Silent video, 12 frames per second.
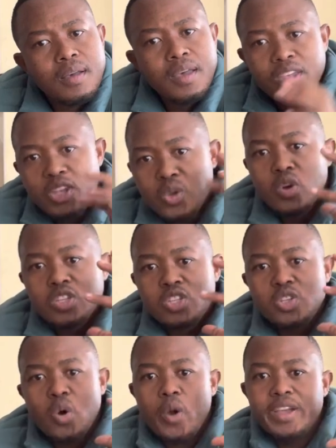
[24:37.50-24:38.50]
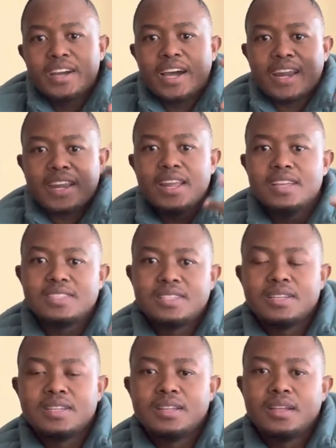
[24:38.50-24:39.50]
Use your
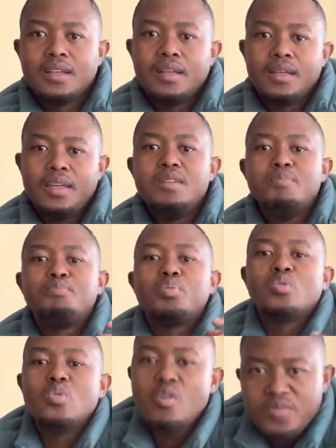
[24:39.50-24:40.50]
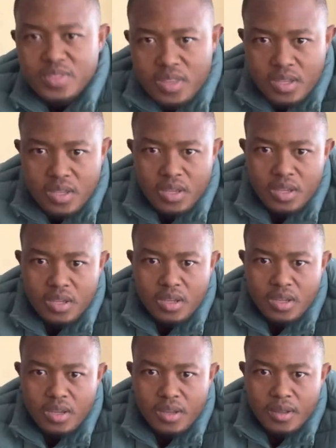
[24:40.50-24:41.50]
increased, improved,
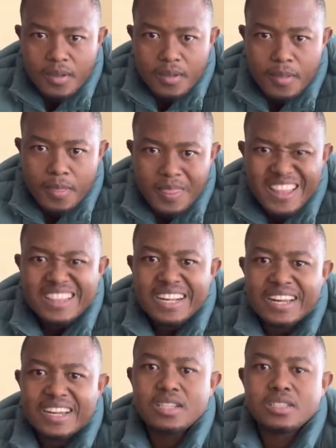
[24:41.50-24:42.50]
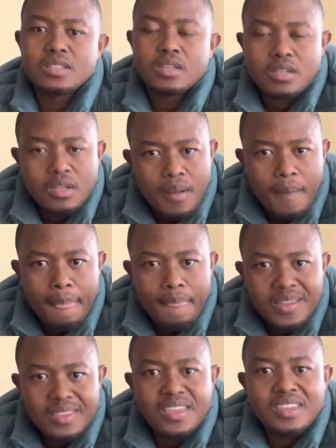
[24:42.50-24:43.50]
enriched
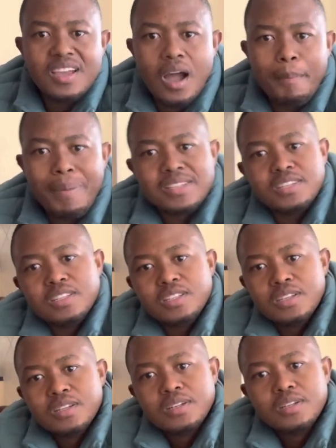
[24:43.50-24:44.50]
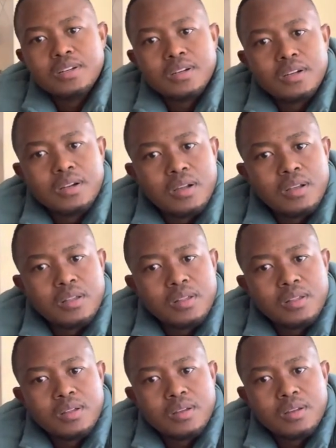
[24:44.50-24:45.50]
thinking capacity
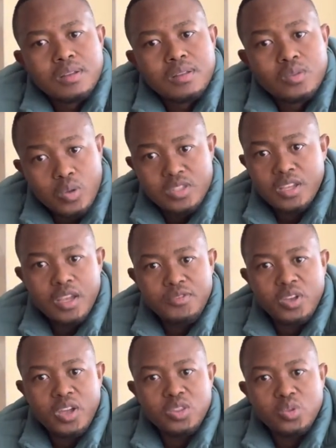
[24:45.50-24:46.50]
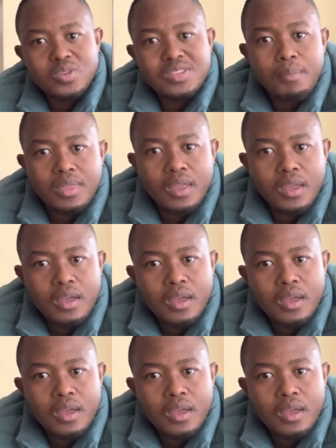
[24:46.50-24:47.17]
to see if you can do something.